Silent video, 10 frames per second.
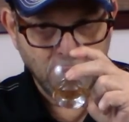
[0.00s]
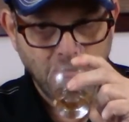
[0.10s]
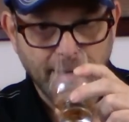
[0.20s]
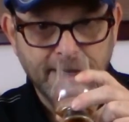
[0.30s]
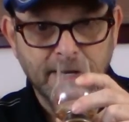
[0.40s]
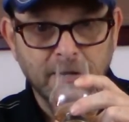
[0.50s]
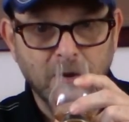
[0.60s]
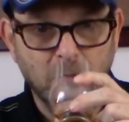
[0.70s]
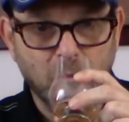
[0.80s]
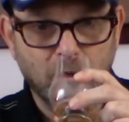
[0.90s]
I get a
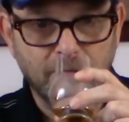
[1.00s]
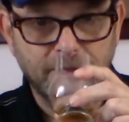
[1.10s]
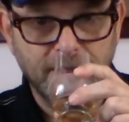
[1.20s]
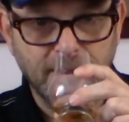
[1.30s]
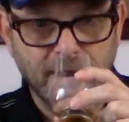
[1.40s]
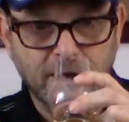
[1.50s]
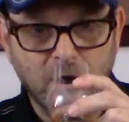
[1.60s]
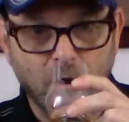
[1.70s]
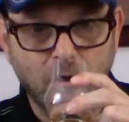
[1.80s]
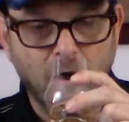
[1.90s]
little more of the
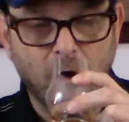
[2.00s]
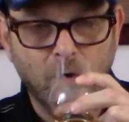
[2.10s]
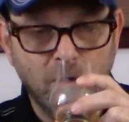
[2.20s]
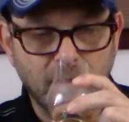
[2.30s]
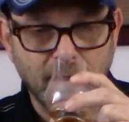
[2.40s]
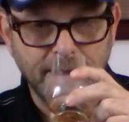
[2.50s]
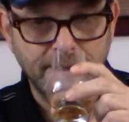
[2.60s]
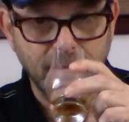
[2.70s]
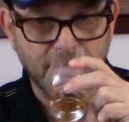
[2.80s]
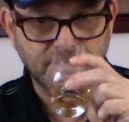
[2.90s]
cocoa
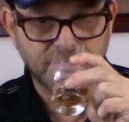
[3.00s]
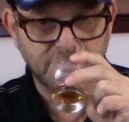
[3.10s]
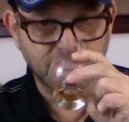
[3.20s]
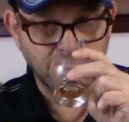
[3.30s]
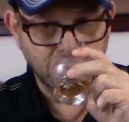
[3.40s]
and nuts,